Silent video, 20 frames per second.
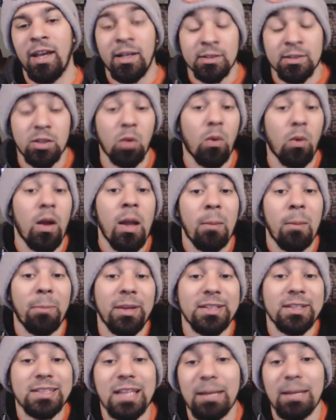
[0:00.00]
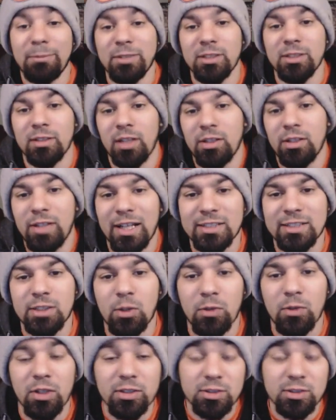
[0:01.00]
So, basically, I'm here to let you guys
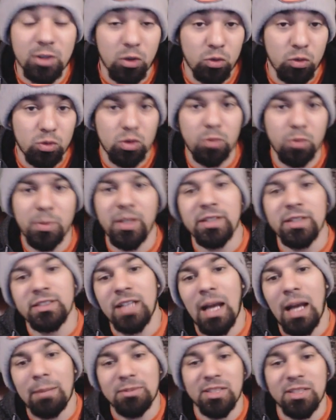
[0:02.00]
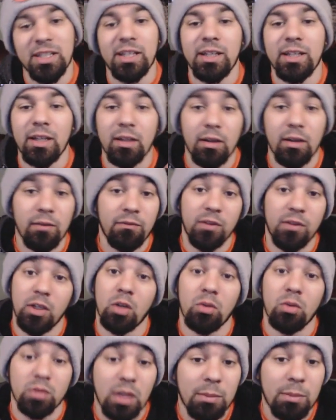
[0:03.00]
know there's going to be a top 10
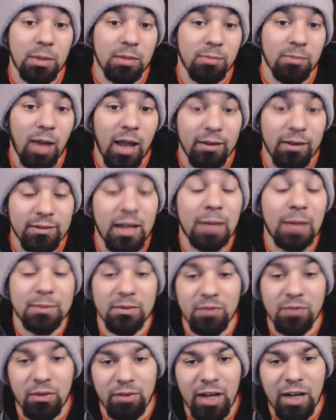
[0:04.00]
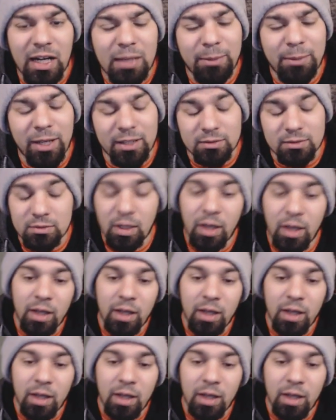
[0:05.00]
video coming, my top 10 favorite anime.